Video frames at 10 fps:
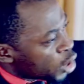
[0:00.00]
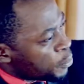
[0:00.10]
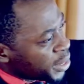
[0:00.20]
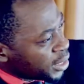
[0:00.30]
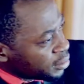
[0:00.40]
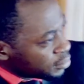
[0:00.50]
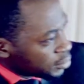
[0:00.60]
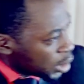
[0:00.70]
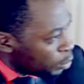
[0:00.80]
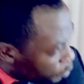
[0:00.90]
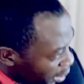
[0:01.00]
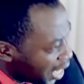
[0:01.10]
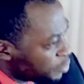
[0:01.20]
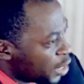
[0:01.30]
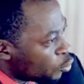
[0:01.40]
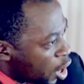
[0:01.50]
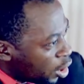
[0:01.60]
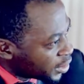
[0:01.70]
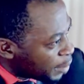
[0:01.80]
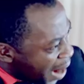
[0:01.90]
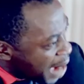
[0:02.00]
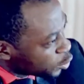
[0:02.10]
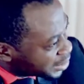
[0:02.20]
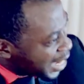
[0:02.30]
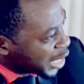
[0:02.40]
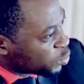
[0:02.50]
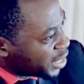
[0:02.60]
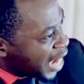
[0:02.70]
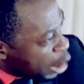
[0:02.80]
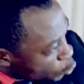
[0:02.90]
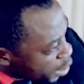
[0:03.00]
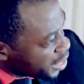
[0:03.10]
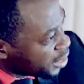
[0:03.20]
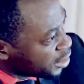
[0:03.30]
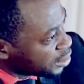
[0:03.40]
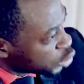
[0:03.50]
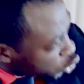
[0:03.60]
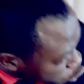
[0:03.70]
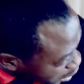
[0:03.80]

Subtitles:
Kobe, believe the word. The Bible tells me that we should